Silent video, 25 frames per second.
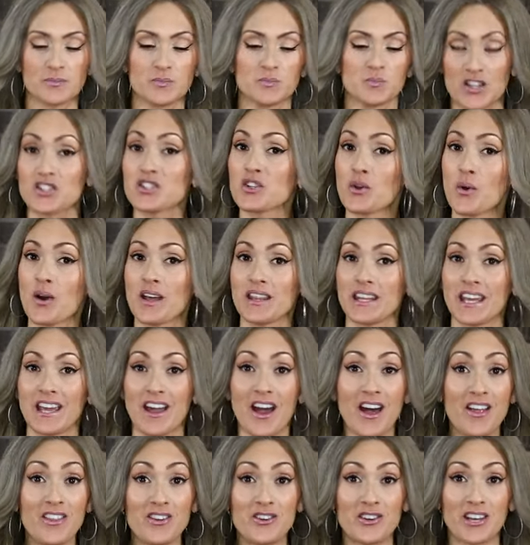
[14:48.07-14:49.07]
So on the
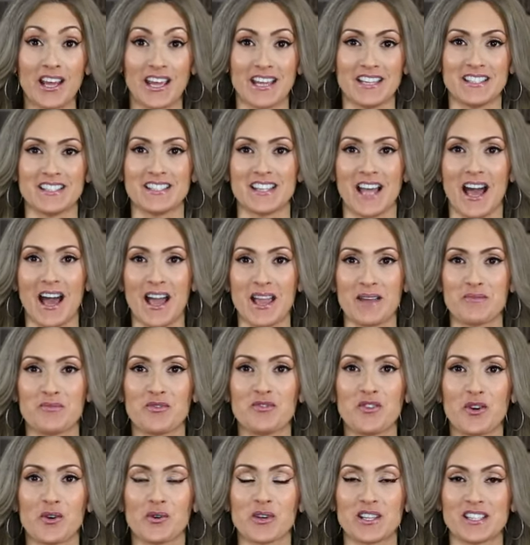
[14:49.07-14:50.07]
other nights, I am
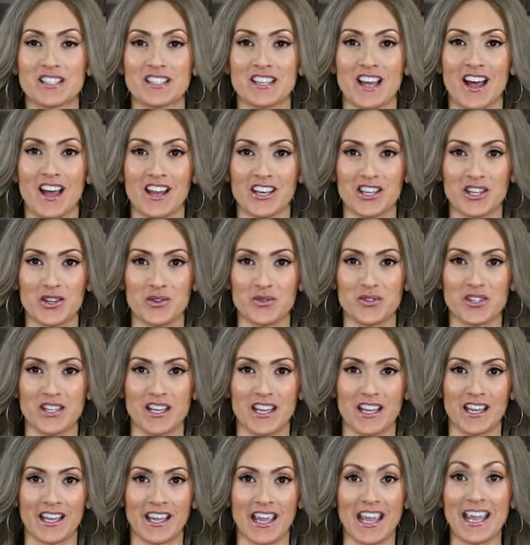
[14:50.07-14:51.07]
focused on
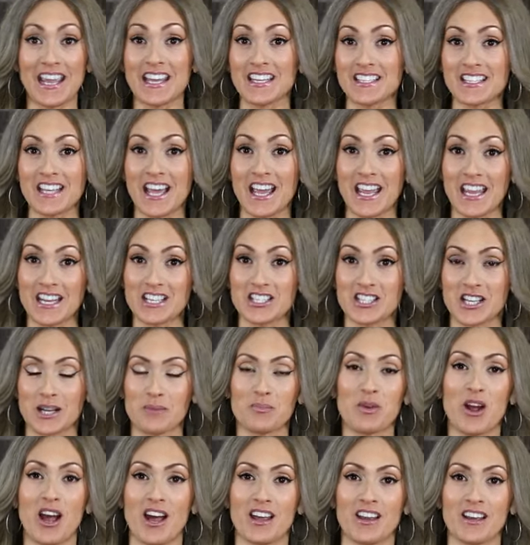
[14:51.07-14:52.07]
using anti-aging
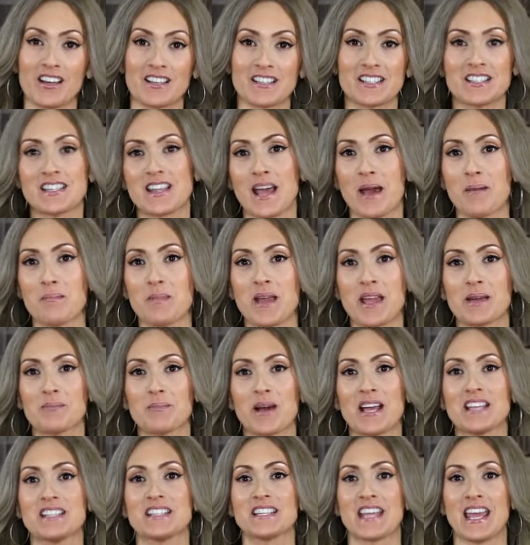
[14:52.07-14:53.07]
products that make
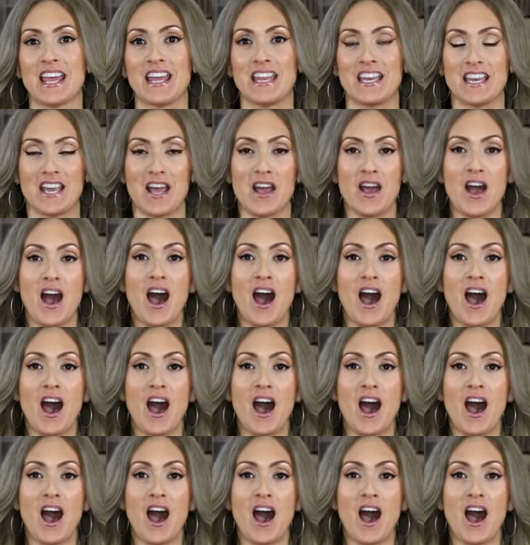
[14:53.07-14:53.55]
my skin